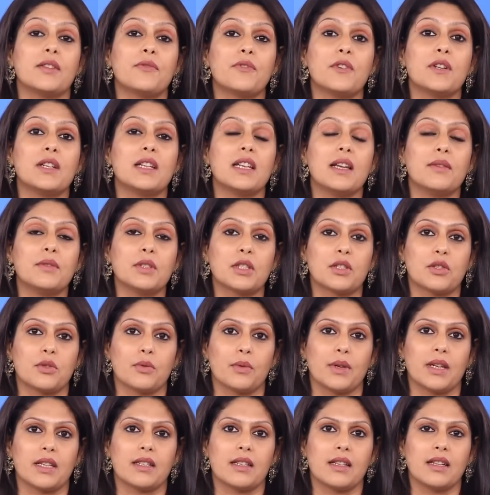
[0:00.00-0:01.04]
different levels to
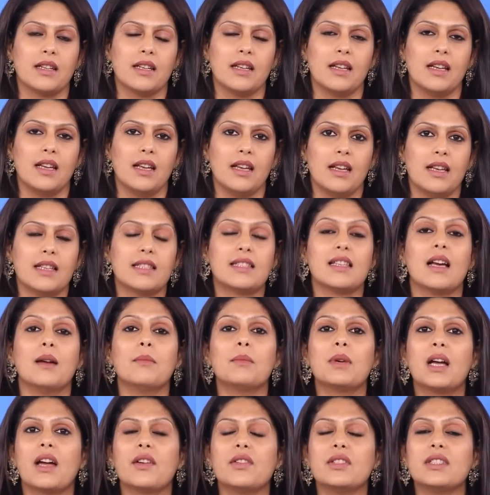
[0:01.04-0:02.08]
it.
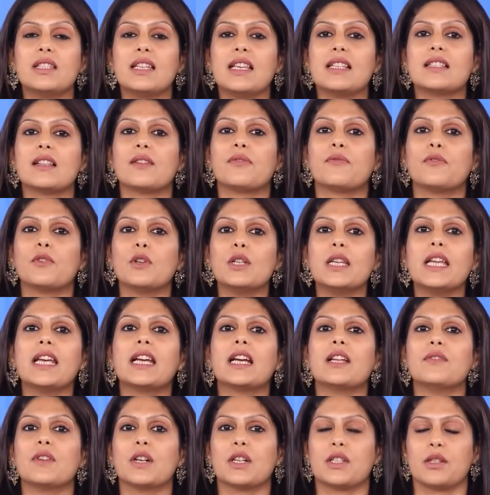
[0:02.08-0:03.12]
Some currencies are fully
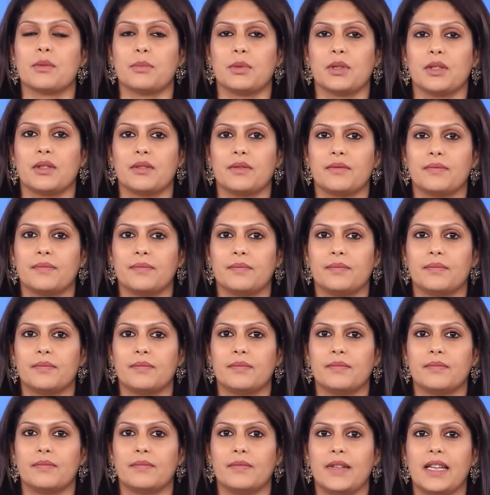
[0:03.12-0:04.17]
convertible.
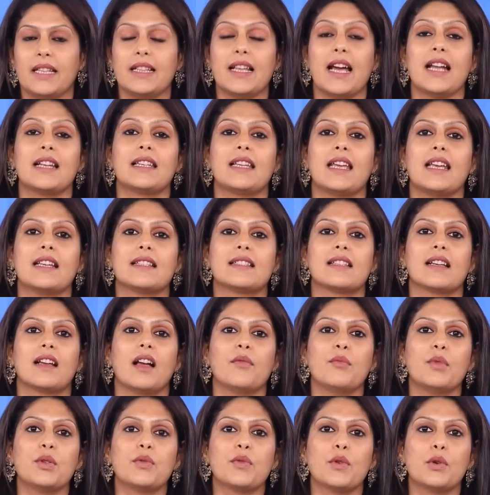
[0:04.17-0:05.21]
In that case, the
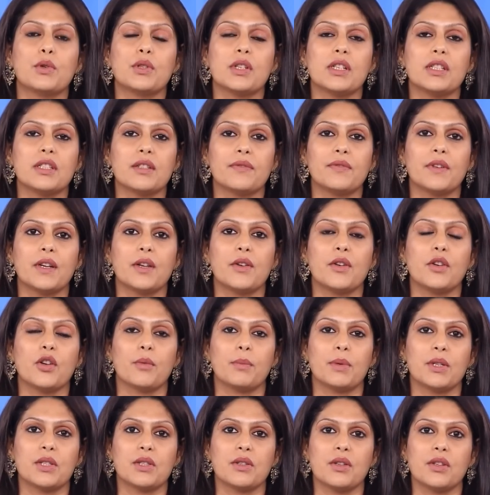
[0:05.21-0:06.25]
government won't interfere in your
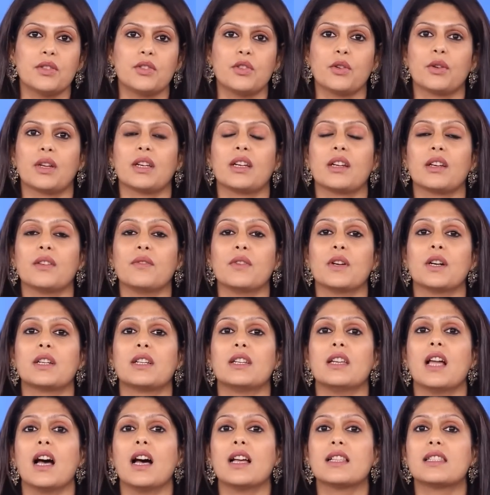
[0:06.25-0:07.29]
business. You can convert
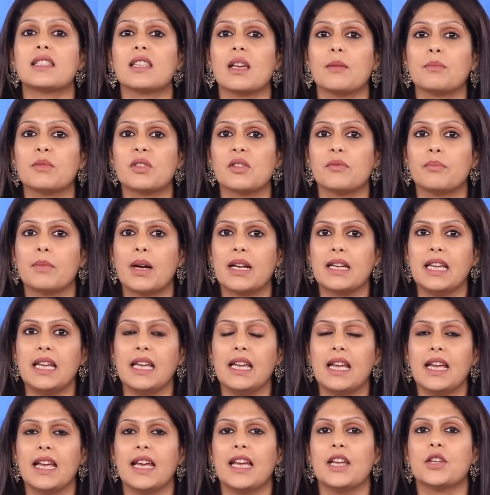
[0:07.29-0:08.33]
large sums of
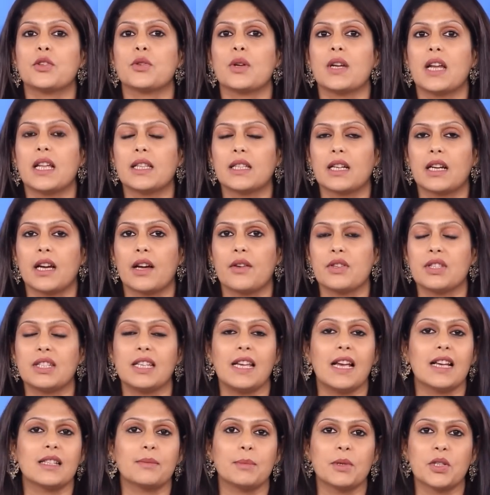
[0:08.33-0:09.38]
money into another
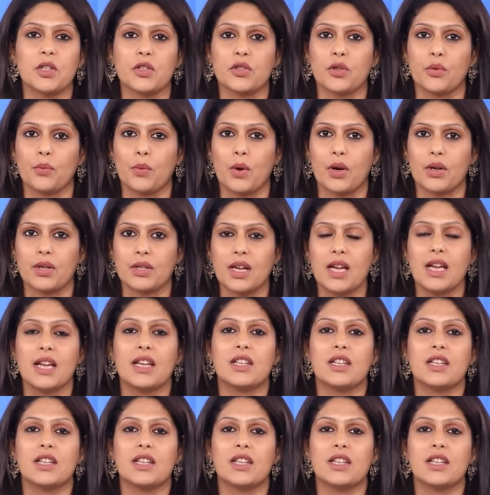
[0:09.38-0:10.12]
currency as much as you want.